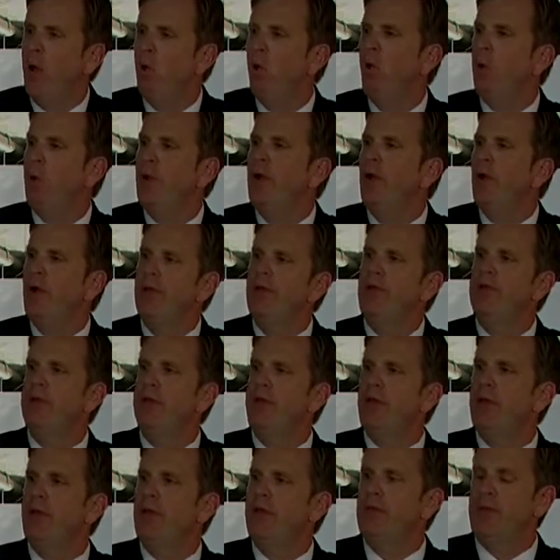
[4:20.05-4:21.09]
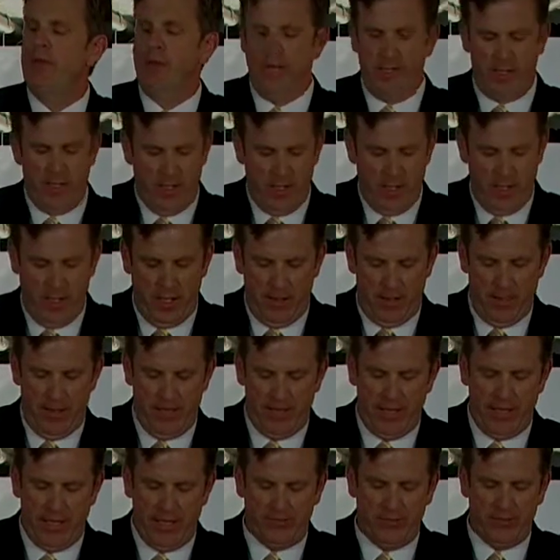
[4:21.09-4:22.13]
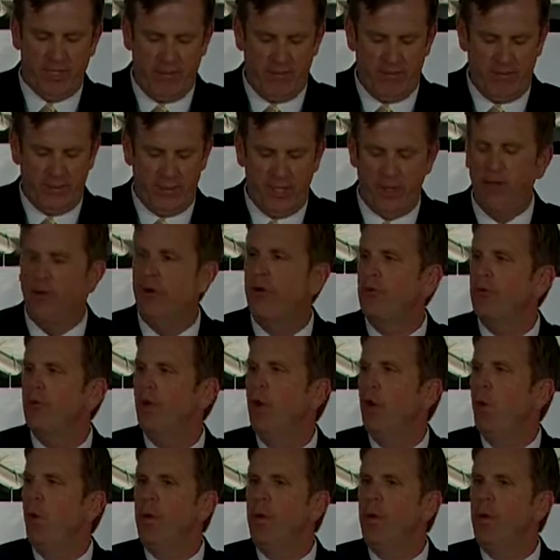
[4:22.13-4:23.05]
What we already seeing is that in the next couple of years,